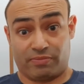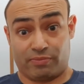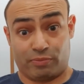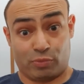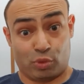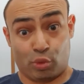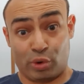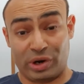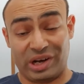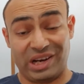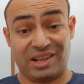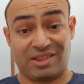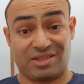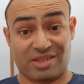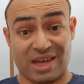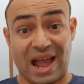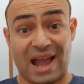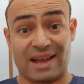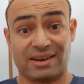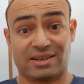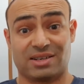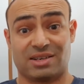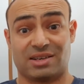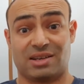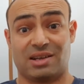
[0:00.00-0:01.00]
really
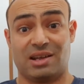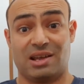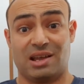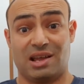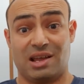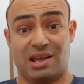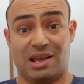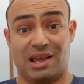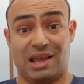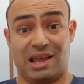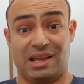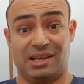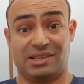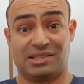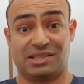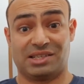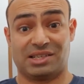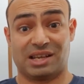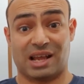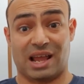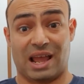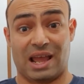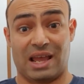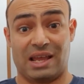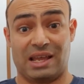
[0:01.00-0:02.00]
that.
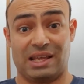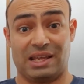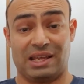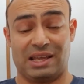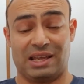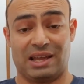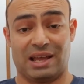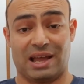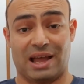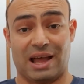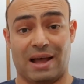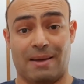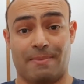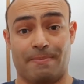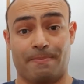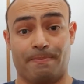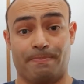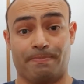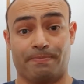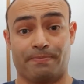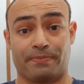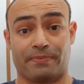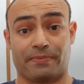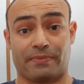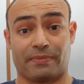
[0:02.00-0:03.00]
It's an
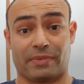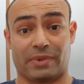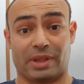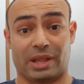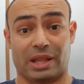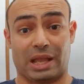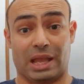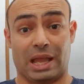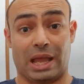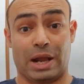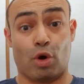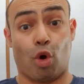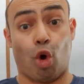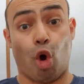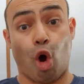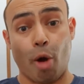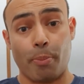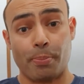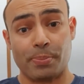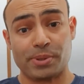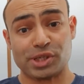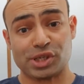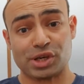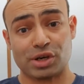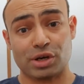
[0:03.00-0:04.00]

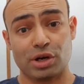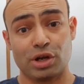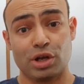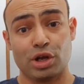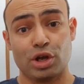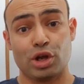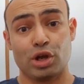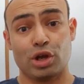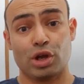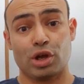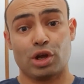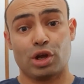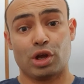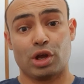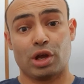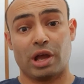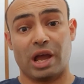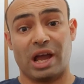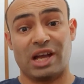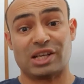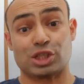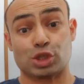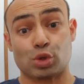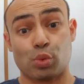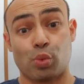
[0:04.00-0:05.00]
option
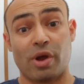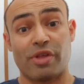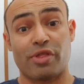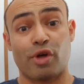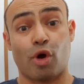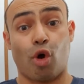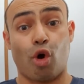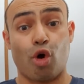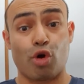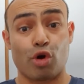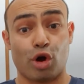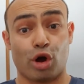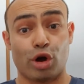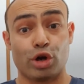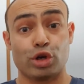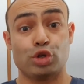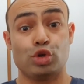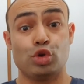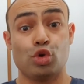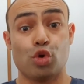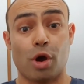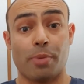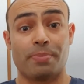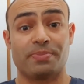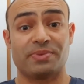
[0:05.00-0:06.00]
as to whether or not
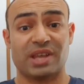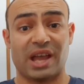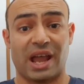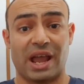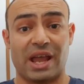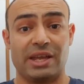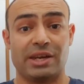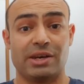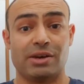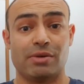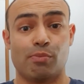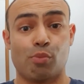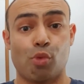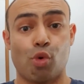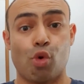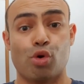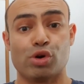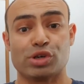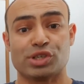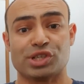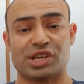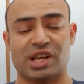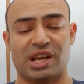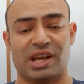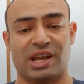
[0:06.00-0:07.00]
you obtain more
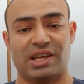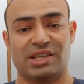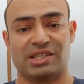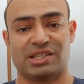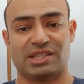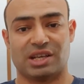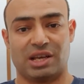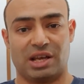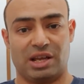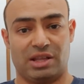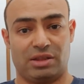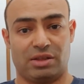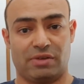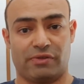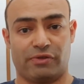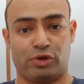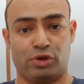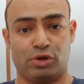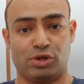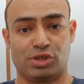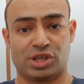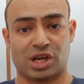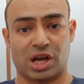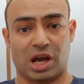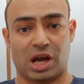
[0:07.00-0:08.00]
shares in the
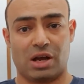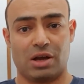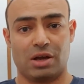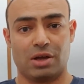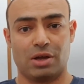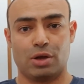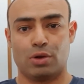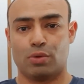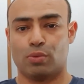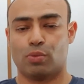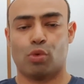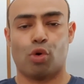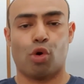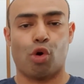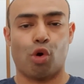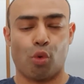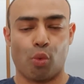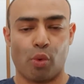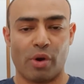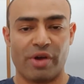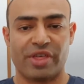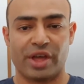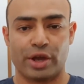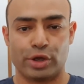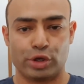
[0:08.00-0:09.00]
future or
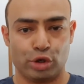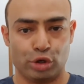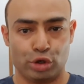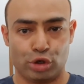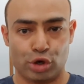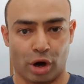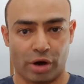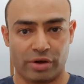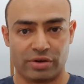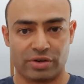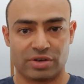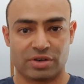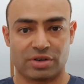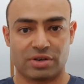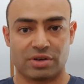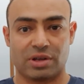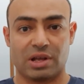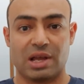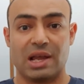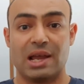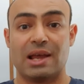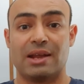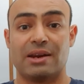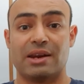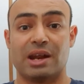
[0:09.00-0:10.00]
whether you don't.
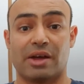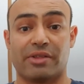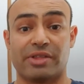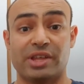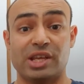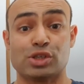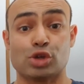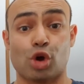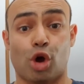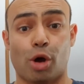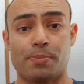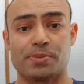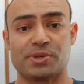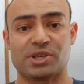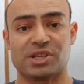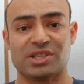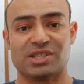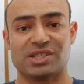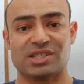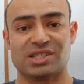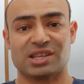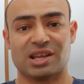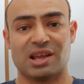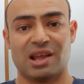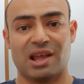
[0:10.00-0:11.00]
Now, these
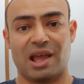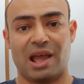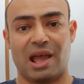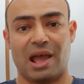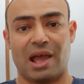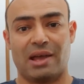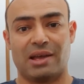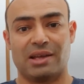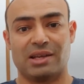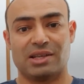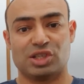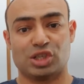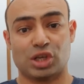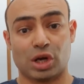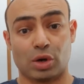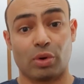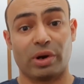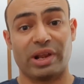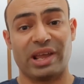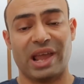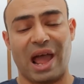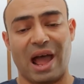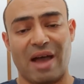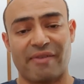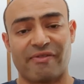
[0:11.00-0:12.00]
options
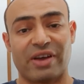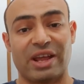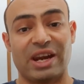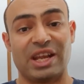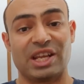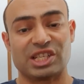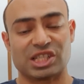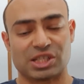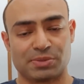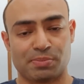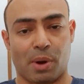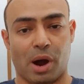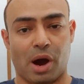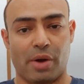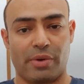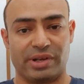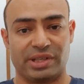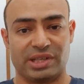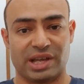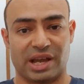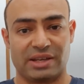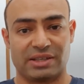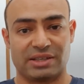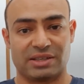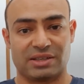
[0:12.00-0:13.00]
generally have an expiry
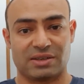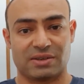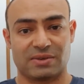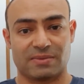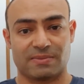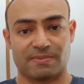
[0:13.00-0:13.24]
date.